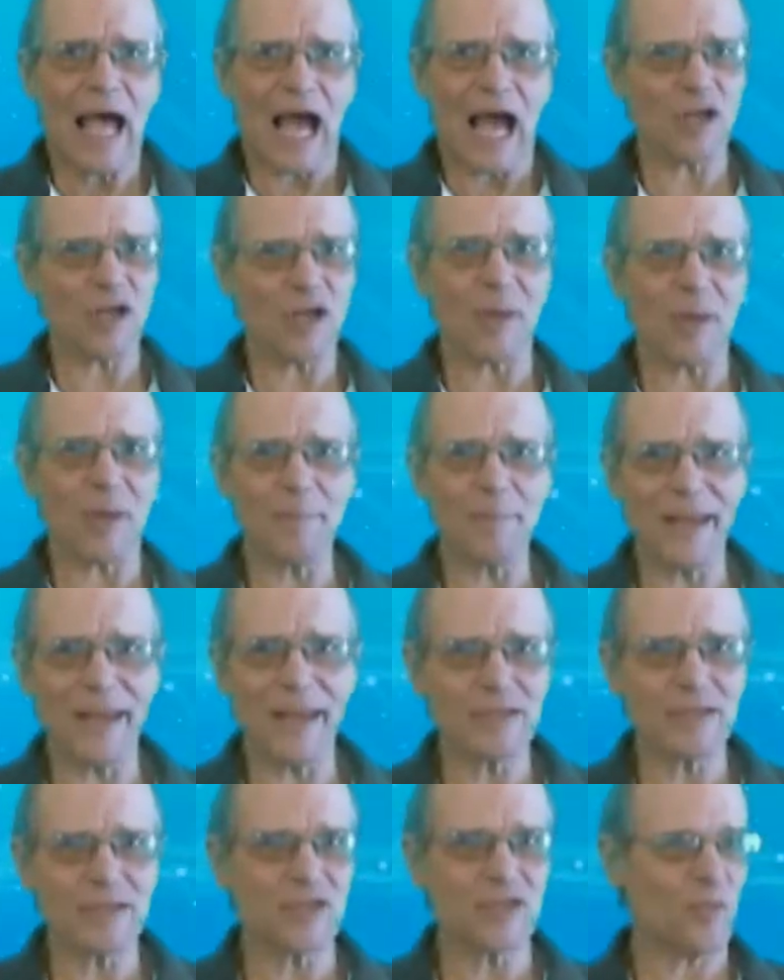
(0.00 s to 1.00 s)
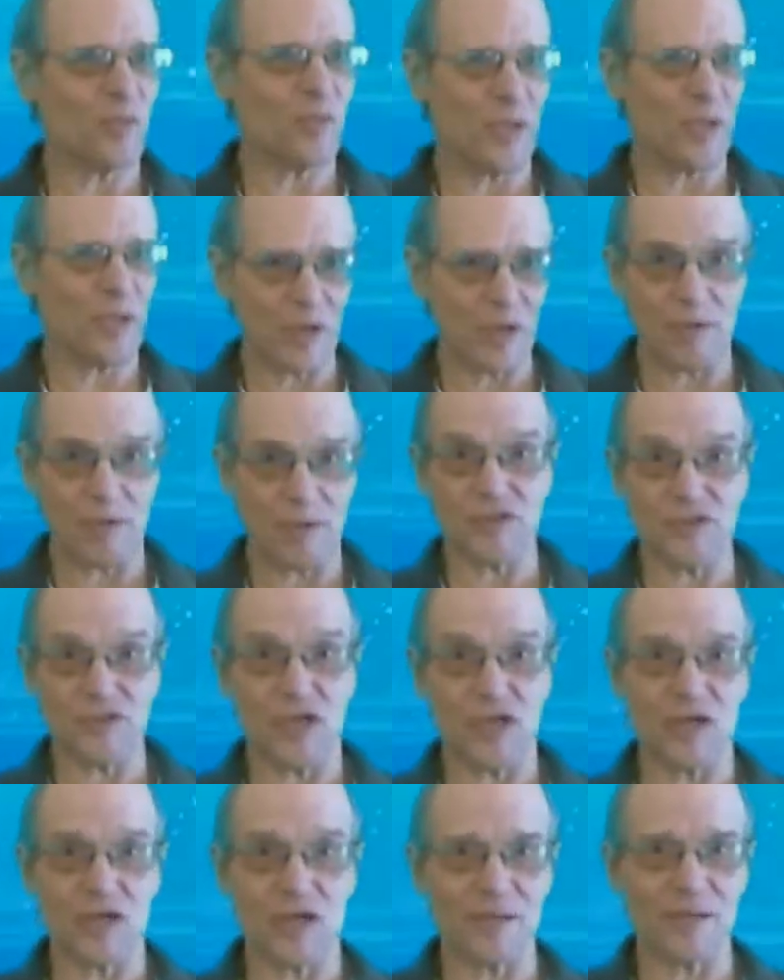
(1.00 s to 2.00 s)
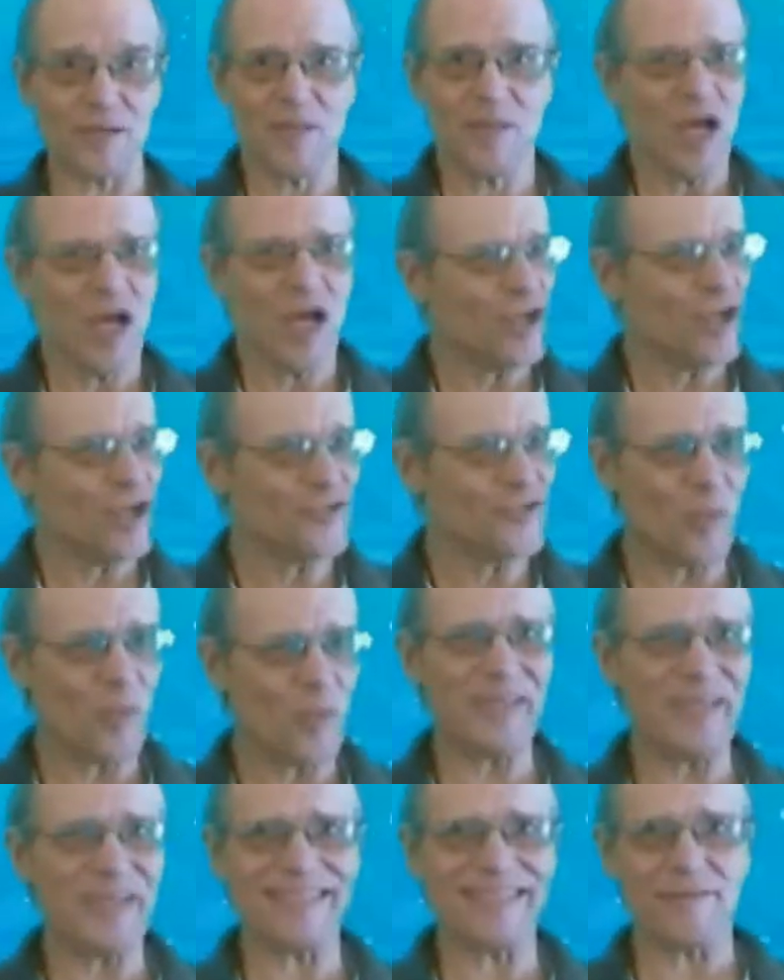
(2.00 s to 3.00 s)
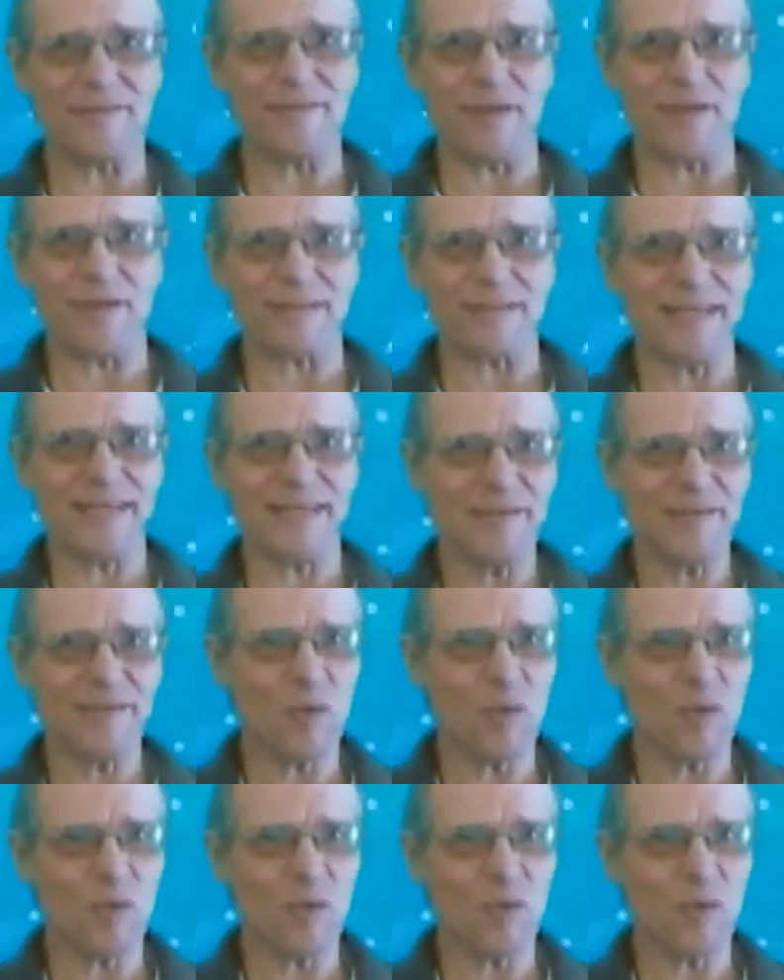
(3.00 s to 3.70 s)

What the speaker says: I know my parents told me when I was younger, don't be different.